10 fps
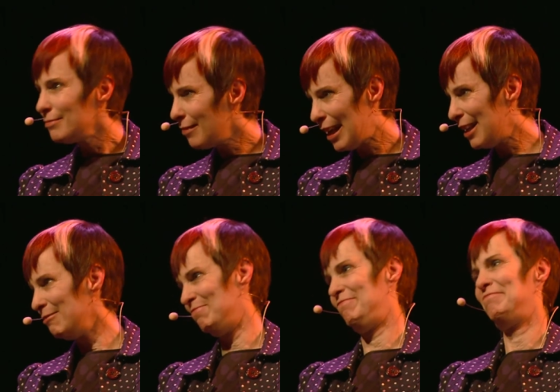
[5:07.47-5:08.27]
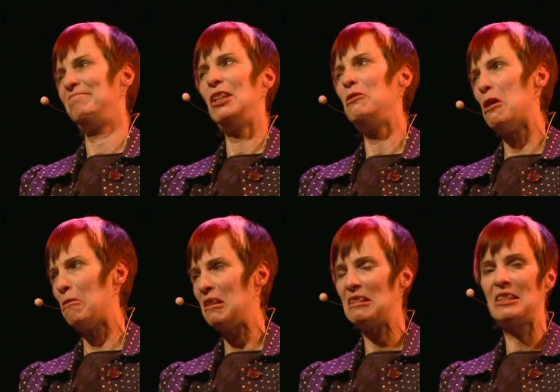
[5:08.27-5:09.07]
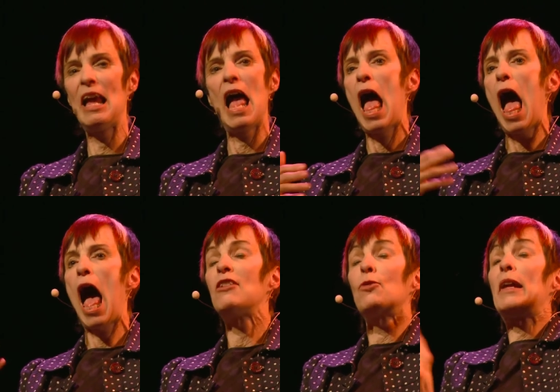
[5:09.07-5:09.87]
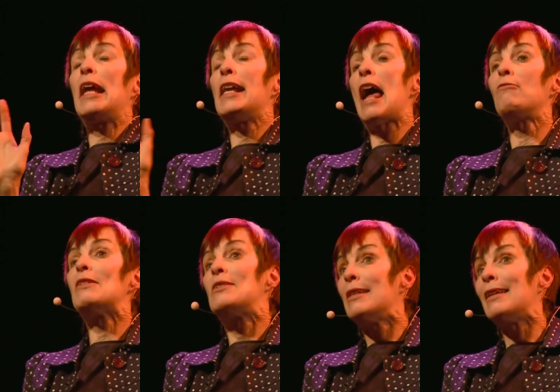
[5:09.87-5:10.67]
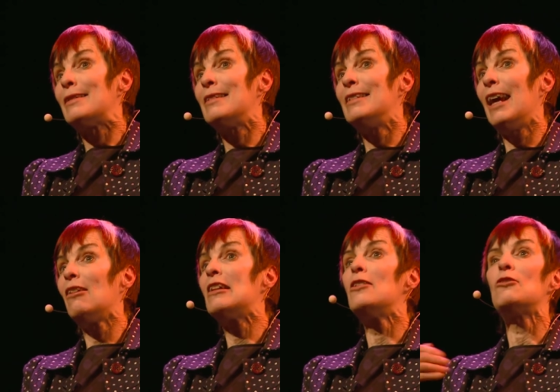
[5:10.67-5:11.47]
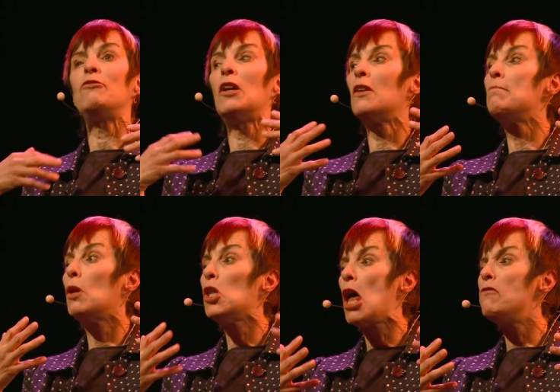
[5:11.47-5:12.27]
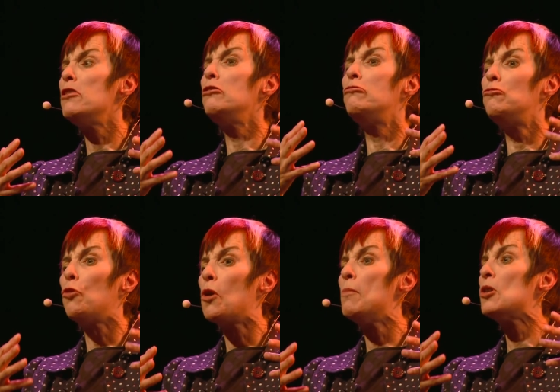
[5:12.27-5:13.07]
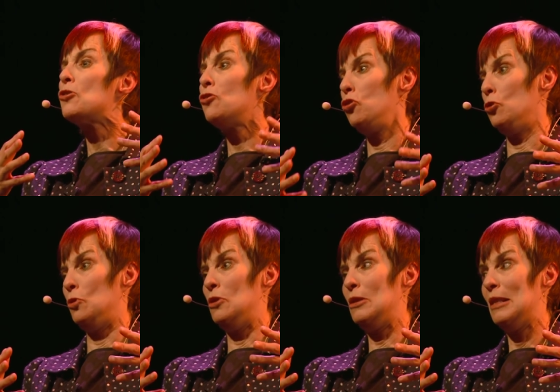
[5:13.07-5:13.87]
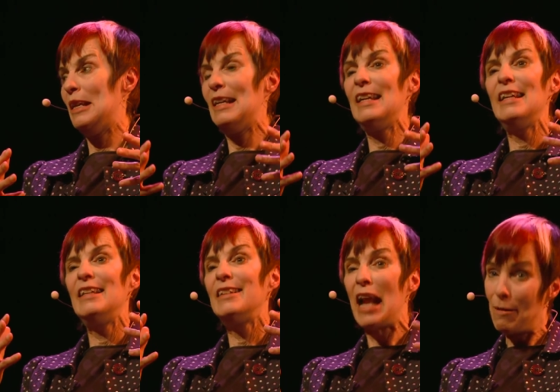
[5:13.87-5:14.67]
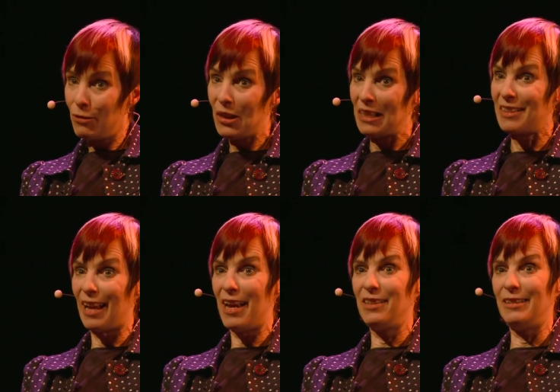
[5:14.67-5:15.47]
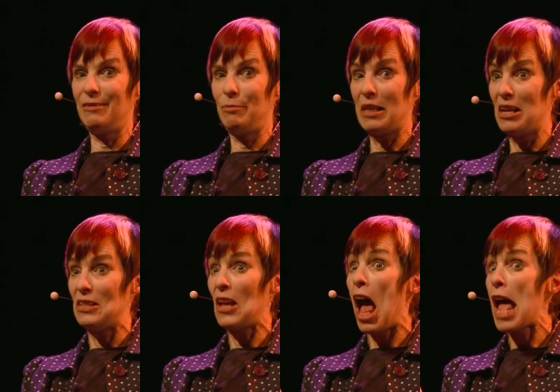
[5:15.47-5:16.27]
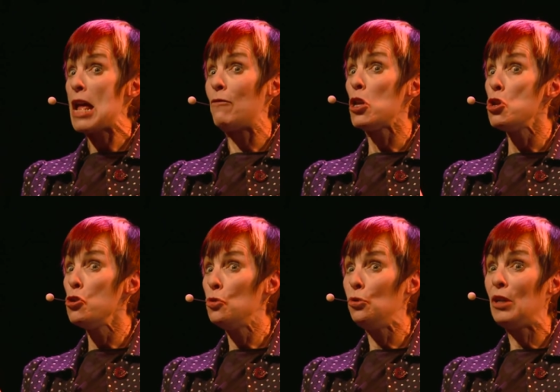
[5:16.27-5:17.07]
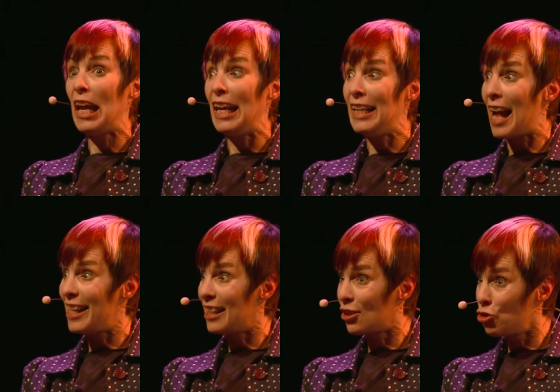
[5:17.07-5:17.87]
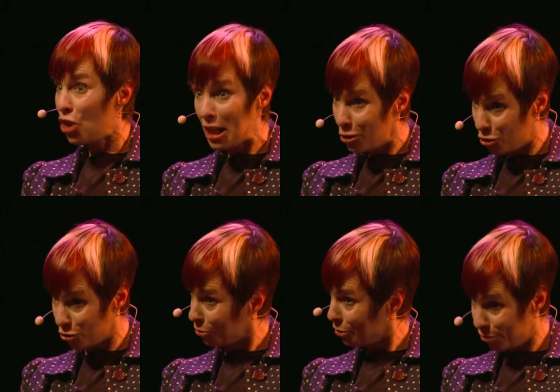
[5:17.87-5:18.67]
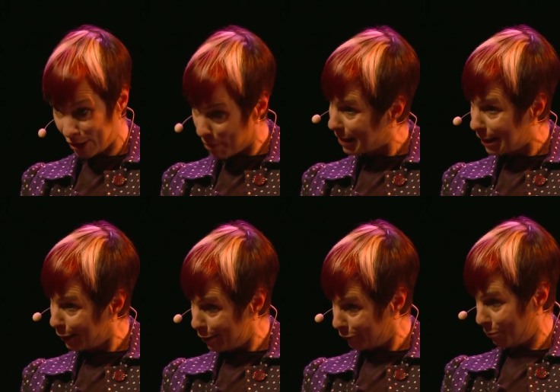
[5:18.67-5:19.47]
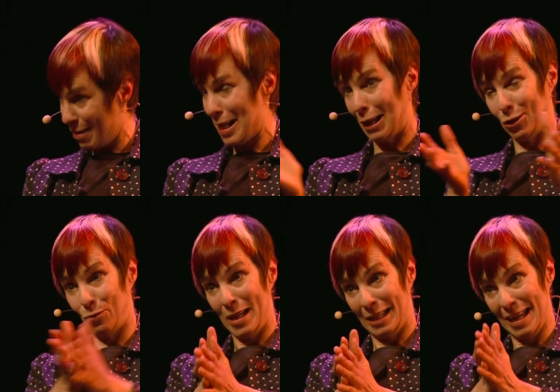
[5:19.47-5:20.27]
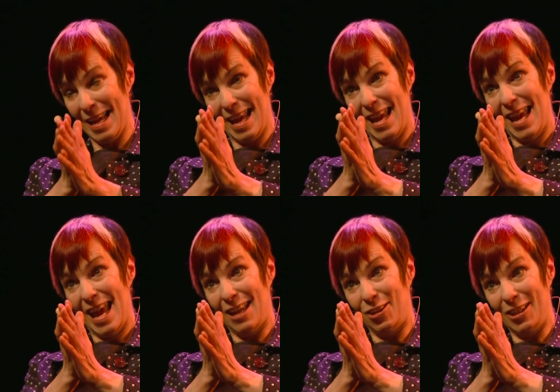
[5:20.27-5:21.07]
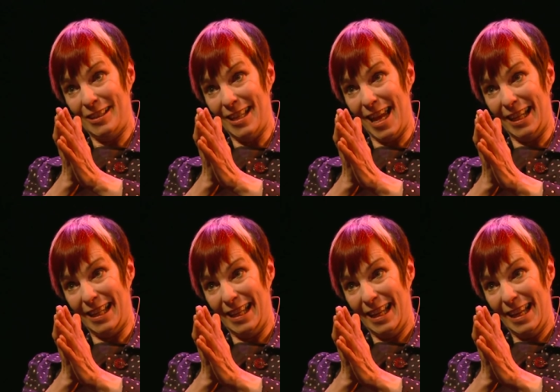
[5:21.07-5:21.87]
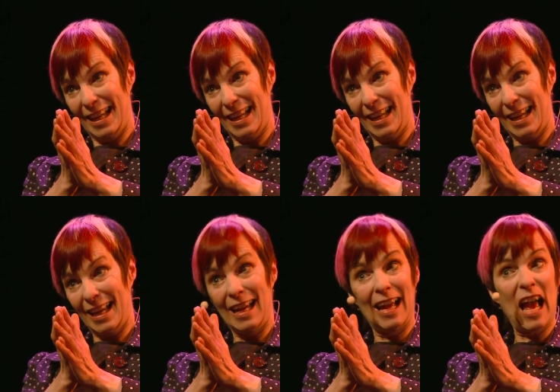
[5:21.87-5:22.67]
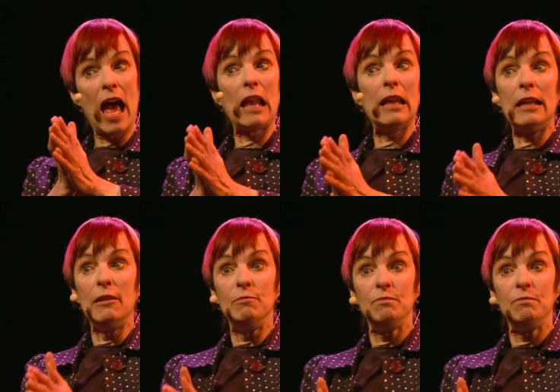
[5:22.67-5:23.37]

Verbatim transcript: right? You know this. So I cannot resist telling this very beloved former student that I'm really excited because I have a new canine exchange student who's coming to live with me next week. And she's like, Holly,